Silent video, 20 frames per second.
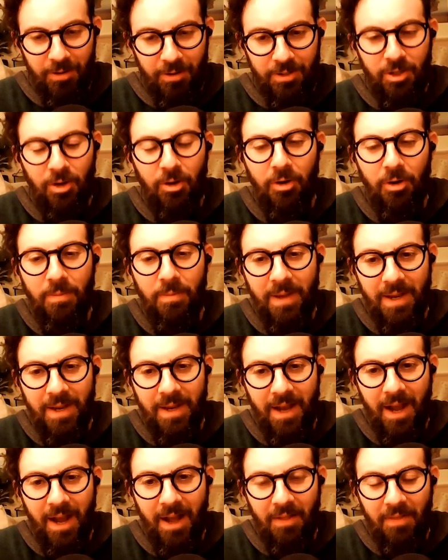
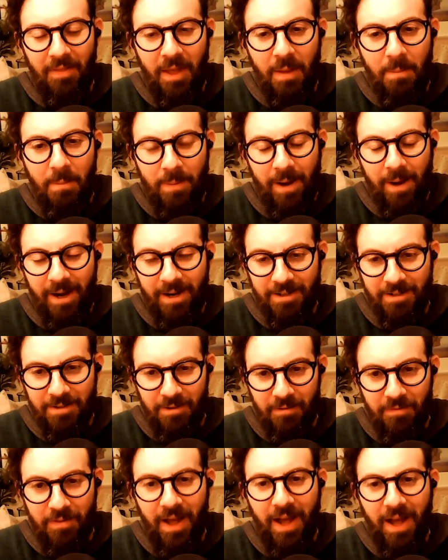autonomy and the impacts
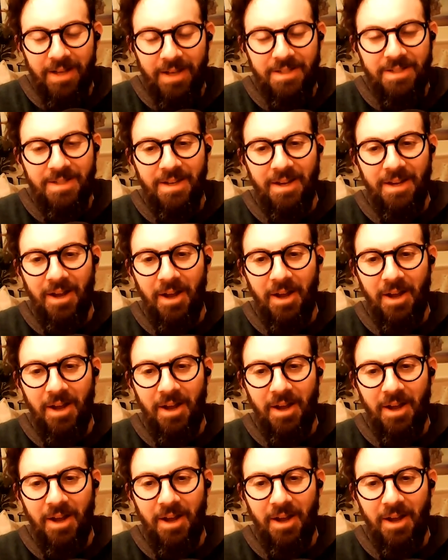of that.